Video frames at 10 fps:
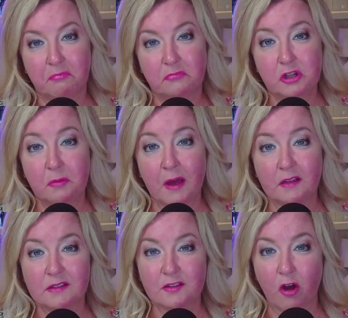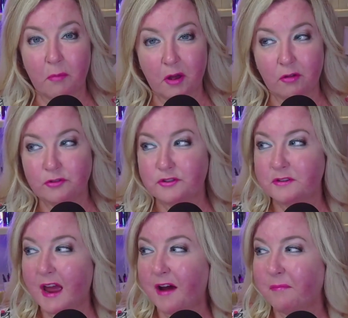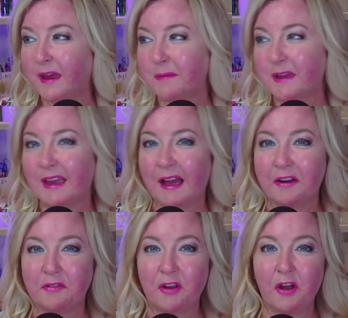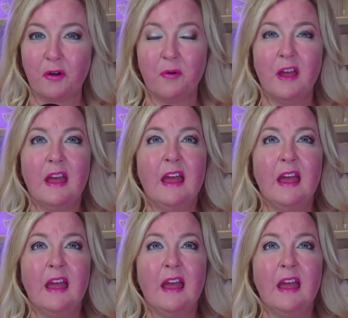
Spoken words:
2 months almost now, maybe, I don't know,